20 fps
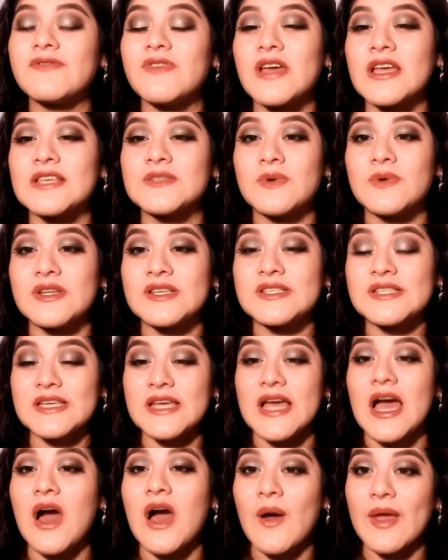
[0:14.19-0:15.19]
If you guys want to
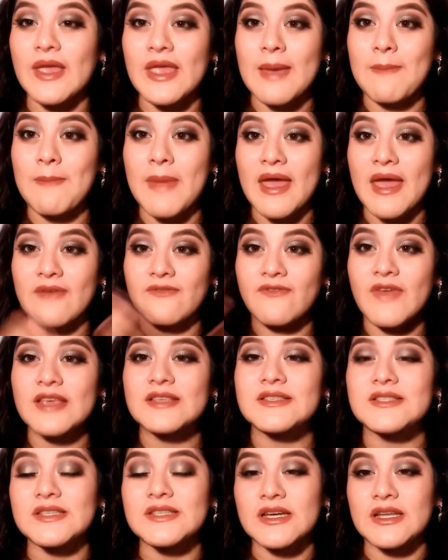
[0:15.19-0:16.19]
see how I get my
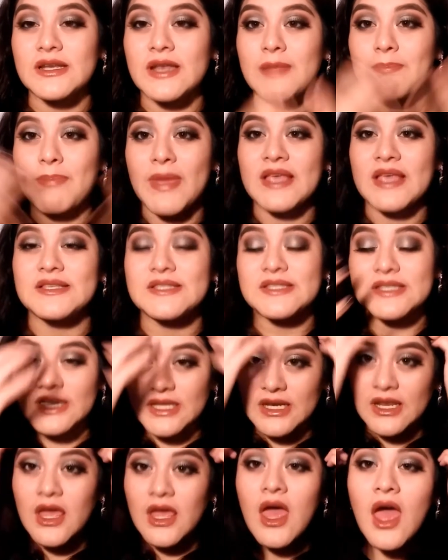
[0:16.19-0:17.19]
base done, the base
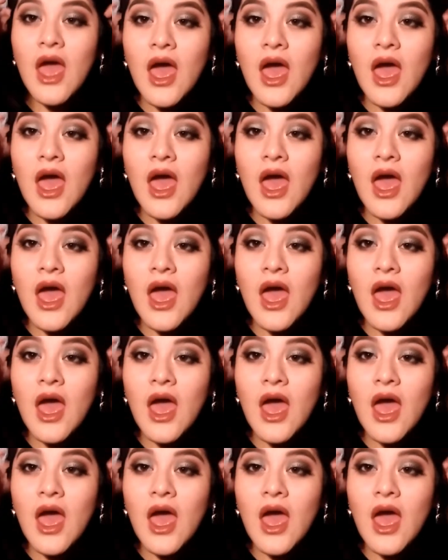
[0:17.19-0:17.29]
done.